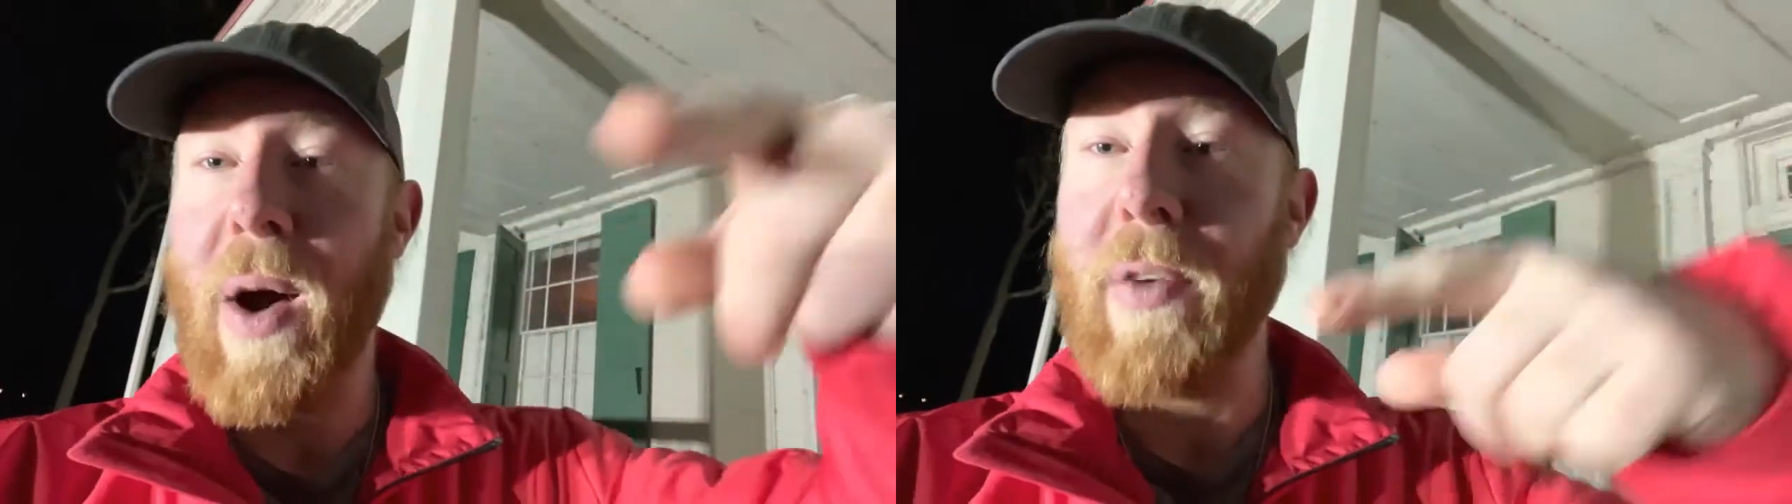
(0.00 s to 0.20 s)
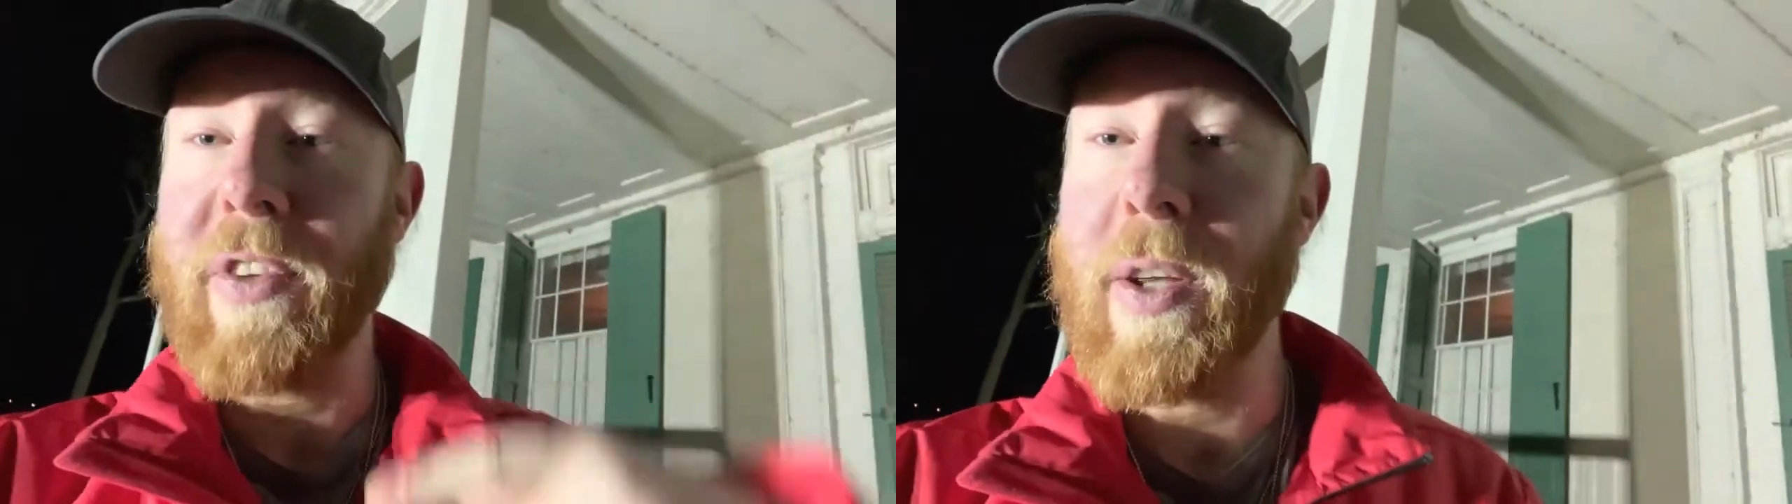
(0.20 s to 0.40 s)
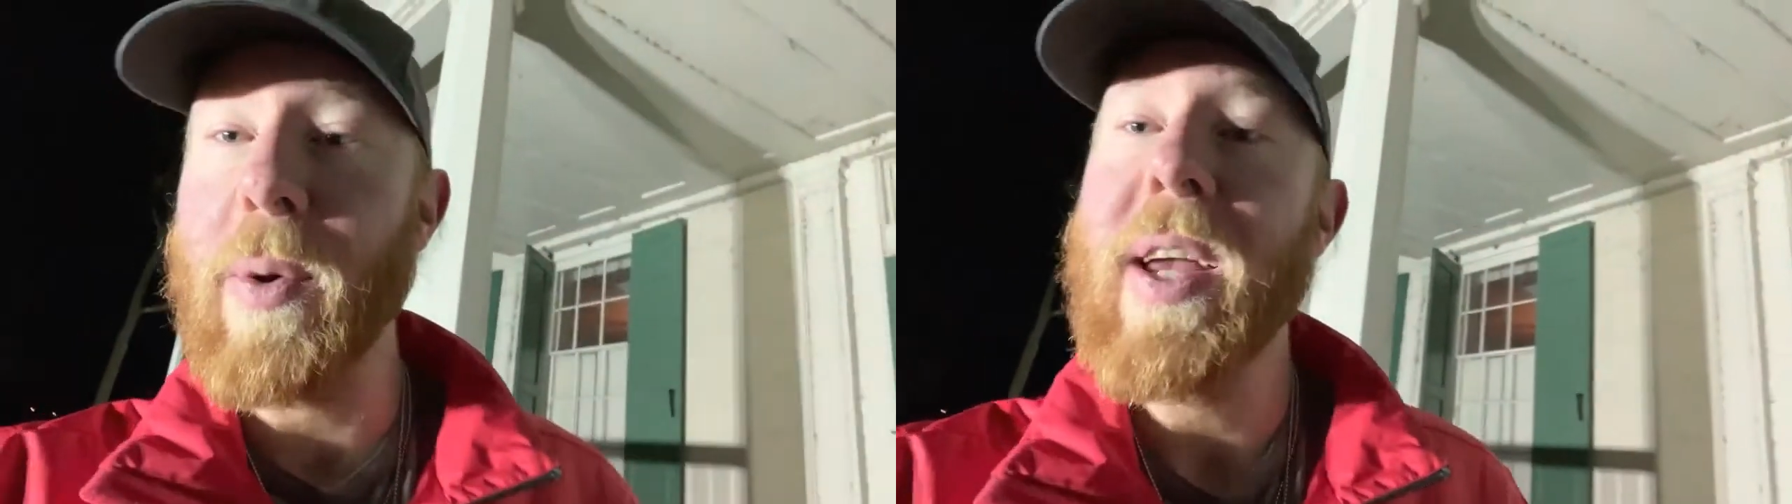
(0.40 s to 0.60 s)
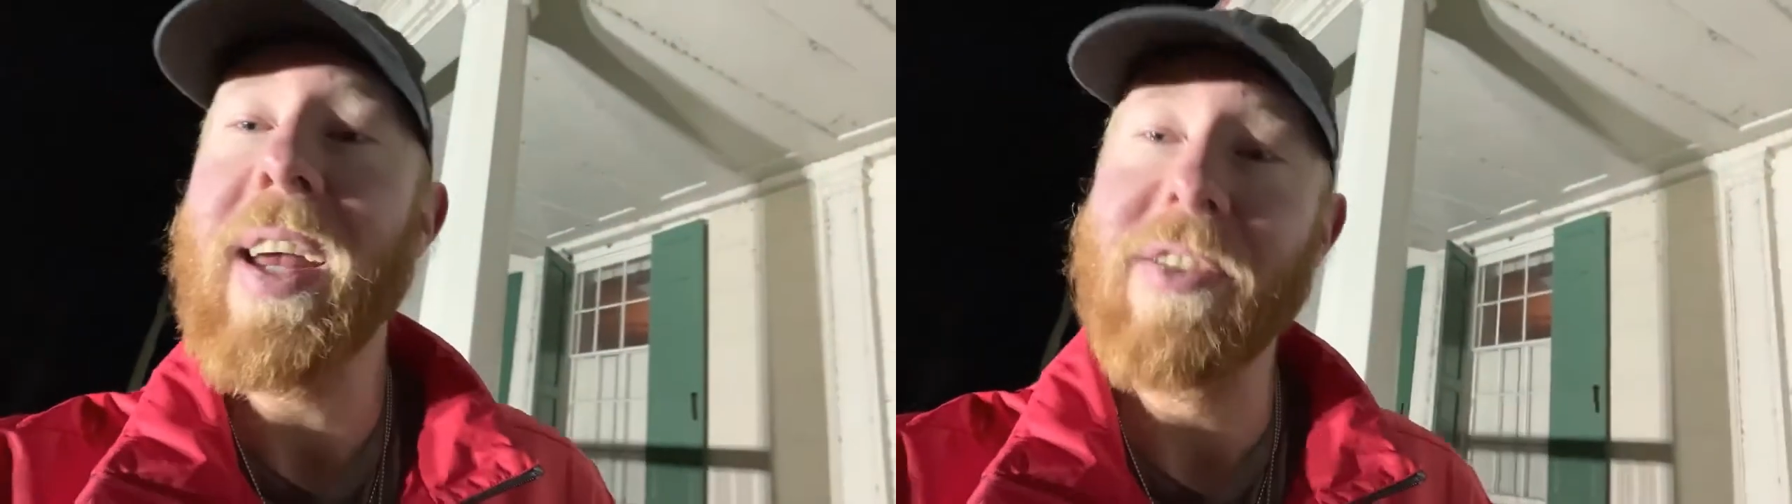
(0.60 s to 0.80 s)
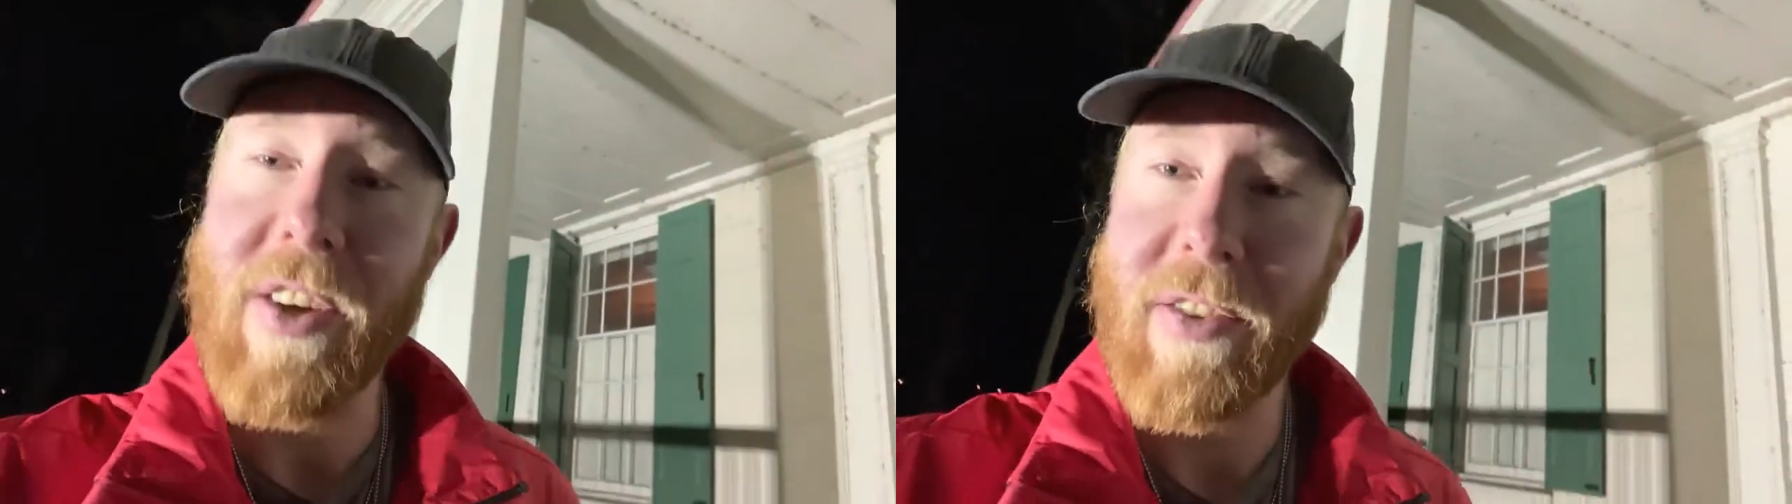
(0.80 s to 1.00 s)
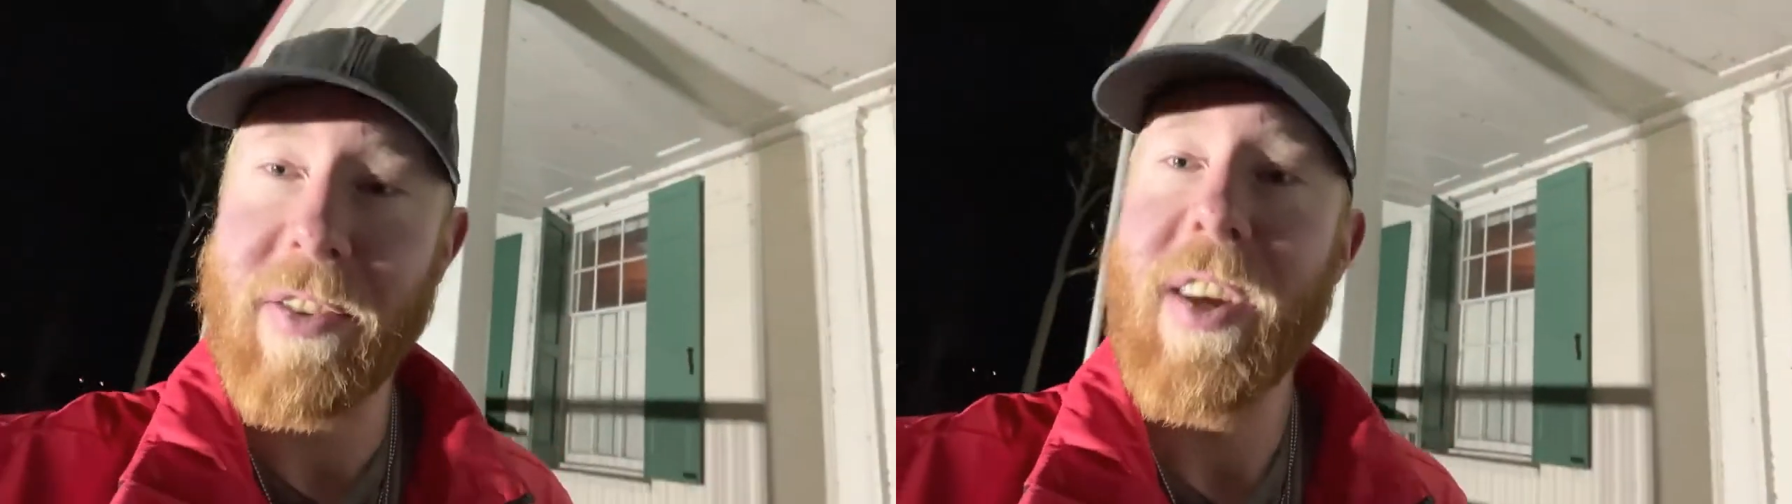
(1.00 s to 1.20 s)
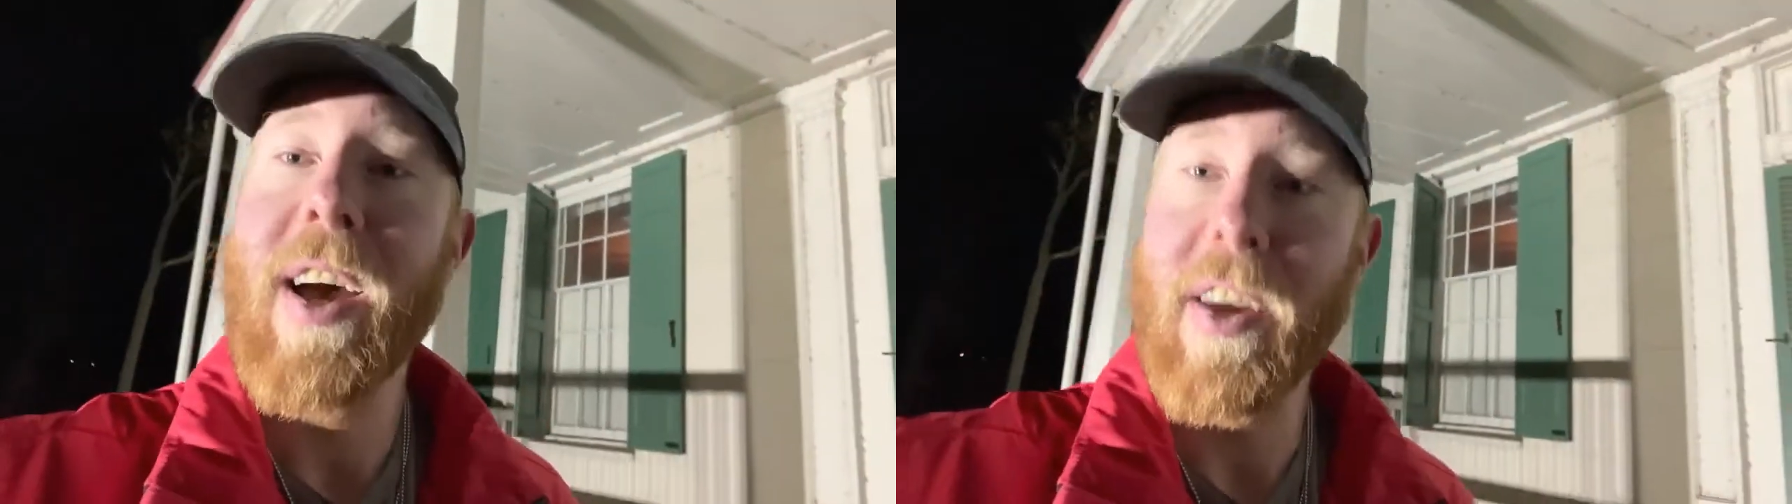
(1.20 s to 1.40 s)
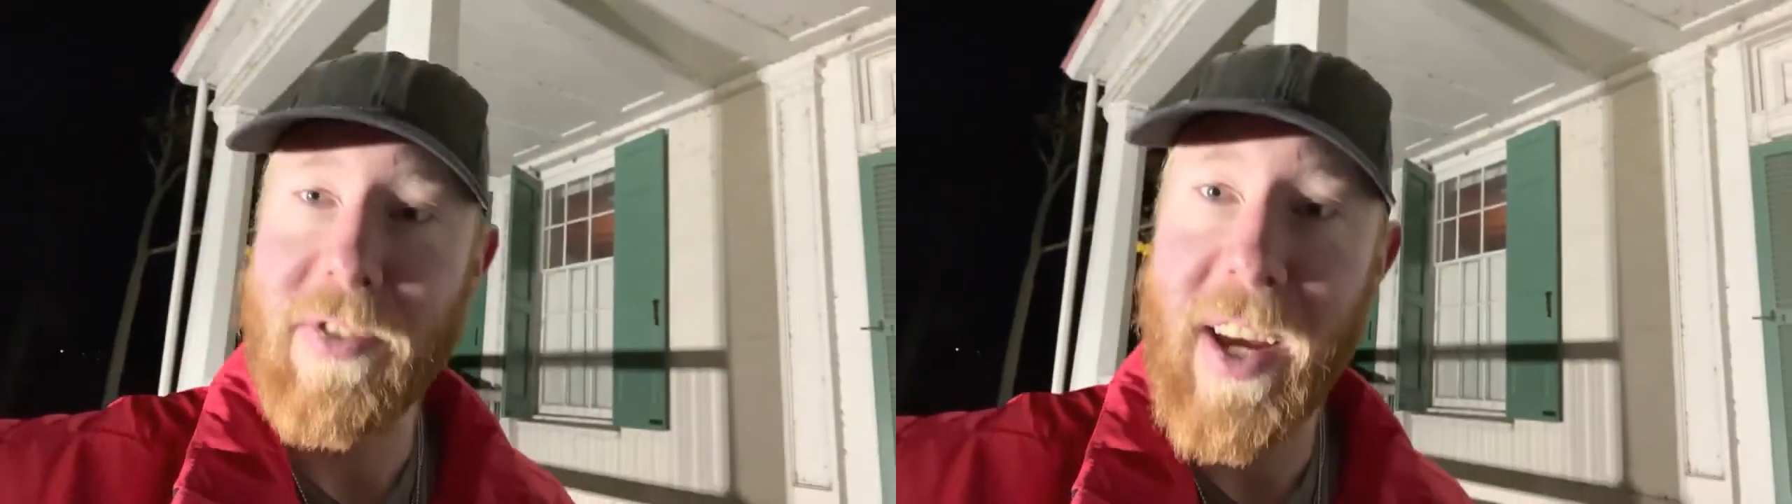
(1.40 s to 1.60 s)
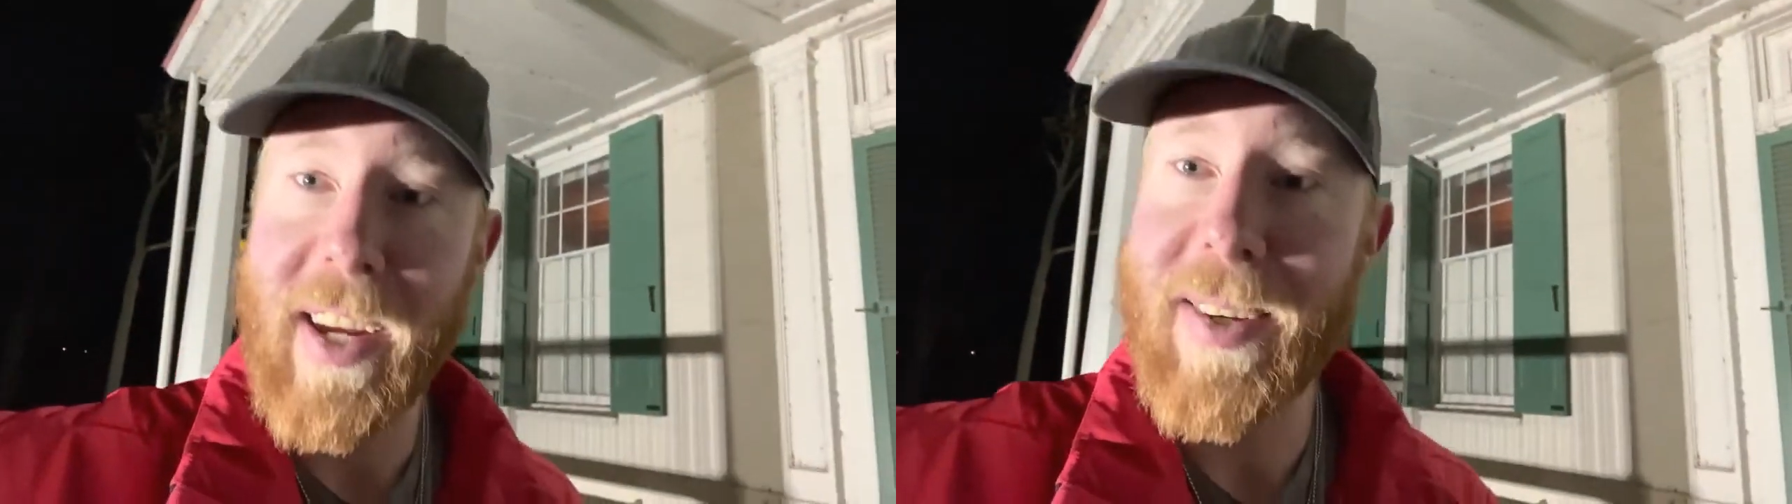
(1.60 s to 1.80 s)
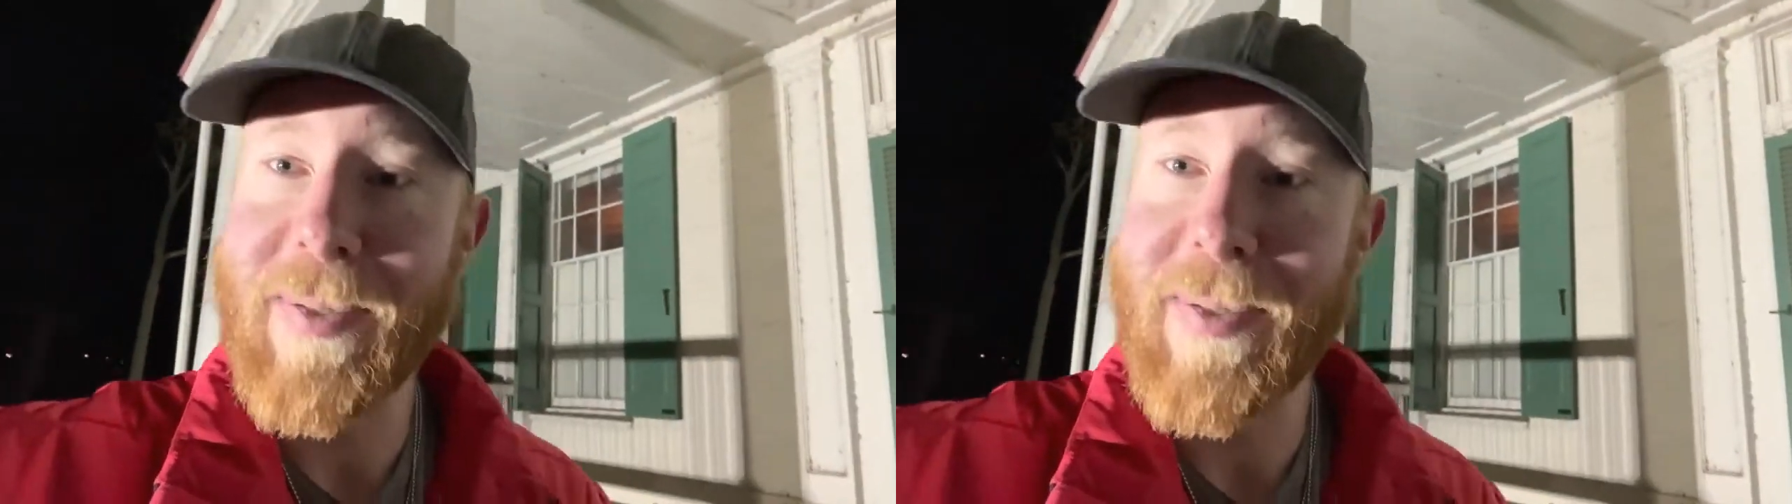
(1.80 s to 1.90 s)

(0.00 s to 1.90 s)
I'll see you in just a second.